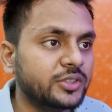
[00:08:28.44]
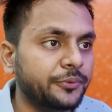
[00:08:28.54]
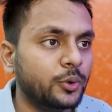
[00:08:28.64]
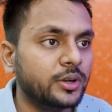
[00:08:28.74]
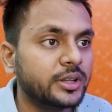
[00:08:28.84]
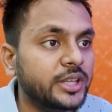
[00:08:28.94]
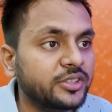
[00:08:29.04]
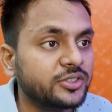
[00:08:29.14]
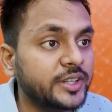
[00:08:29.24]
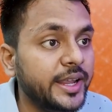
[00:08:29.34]
all,
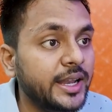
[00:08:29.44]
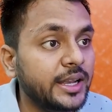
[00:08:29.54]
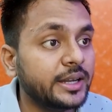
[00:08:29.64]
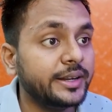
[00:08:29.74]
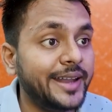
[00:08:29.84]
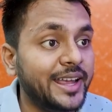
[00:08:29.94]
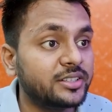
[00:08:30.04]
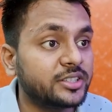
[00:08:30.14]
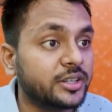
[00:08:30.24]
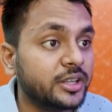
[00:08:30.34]
this tail
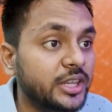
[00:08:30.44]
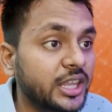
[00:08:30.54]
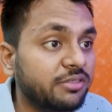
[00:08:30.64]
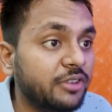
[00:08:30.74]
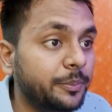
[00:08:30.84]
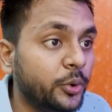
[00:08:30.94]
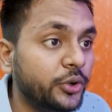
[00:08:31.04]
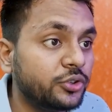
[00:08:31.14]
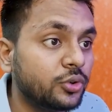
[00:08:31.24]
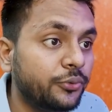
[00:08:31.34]
nest, this will
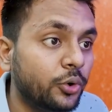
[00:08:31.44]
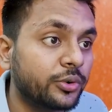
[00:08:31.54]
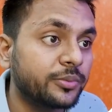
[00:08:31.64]
point to 4.